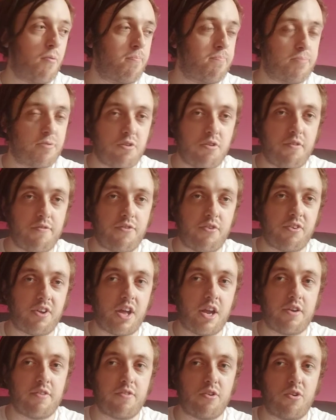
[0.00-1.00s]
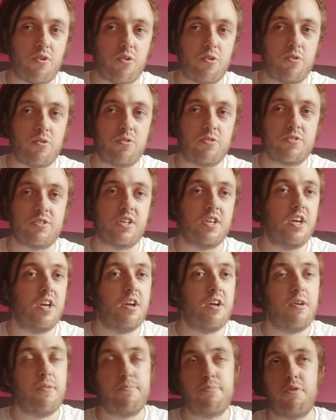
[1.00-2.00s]
beautiful kind of hold,
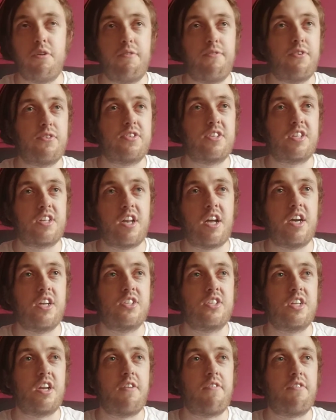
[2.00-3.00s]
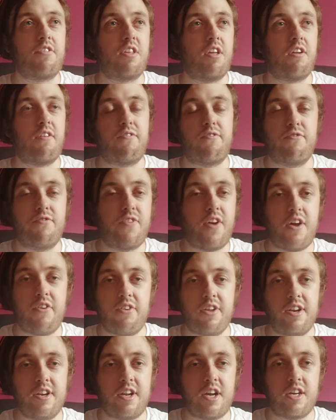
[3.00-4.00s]
beautiful slides and everything,
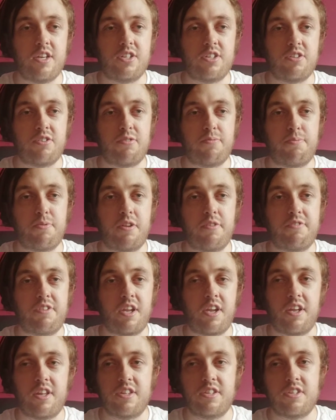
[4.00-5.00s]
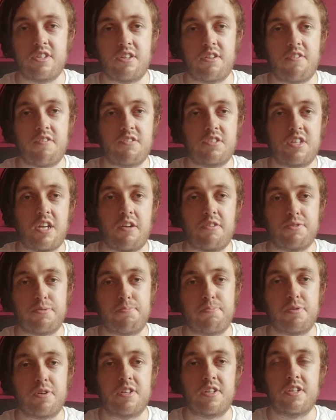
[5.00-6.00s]
very nice and uplifting and sounds
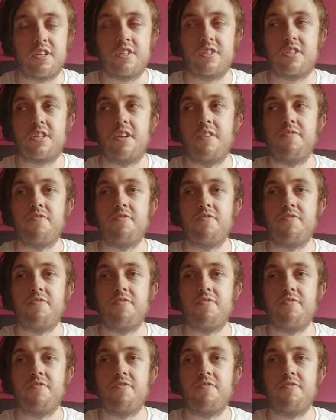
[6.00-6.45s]
brilliant.